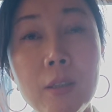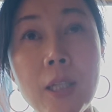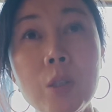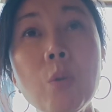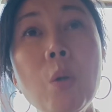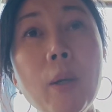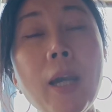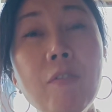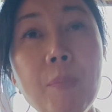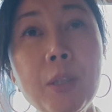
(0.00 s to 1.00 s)
That's what we
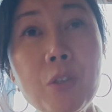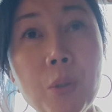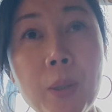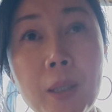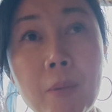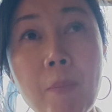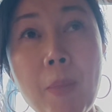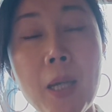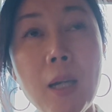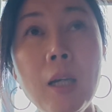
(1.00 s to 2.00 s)
have been doing,
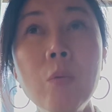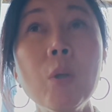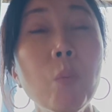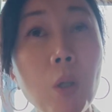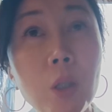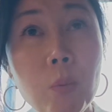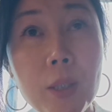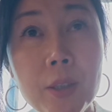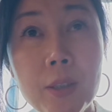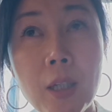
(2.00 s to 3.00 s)
and we work
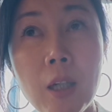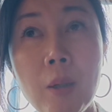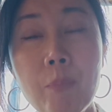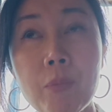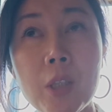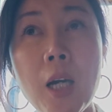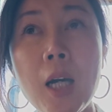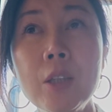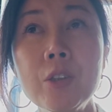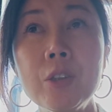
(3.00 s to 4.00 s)
with
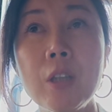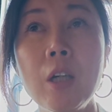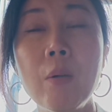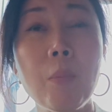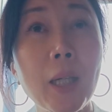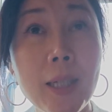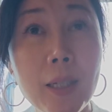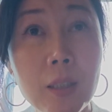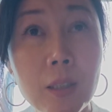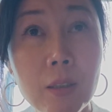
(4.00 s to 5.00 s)
Cannes market